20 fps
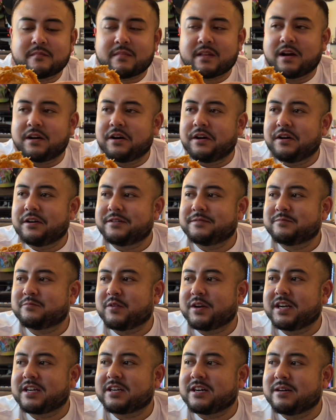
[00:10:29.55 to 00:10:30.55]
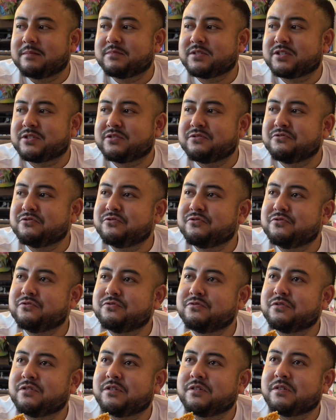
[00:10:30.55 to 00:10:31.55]
When it comes
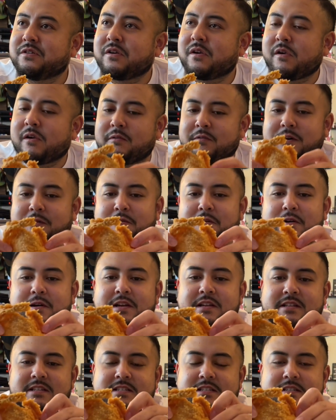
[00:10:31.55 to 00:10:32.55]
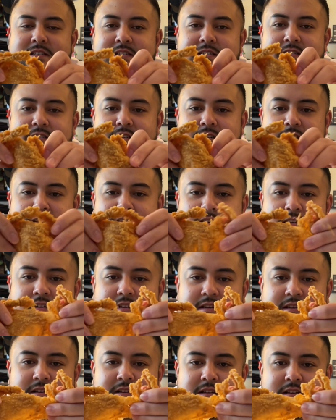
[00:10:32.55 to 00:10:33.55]
to, oh wait, listen to this.
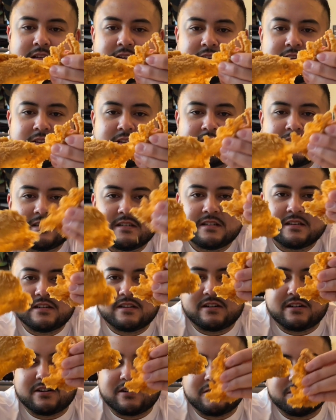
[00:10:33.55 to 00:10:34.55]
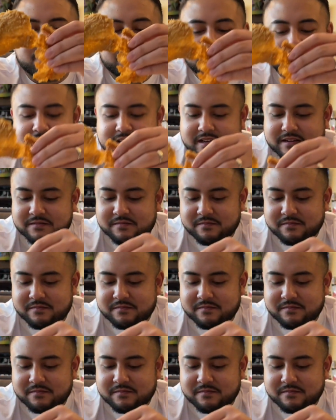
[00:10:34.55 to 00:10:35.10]
Oh man,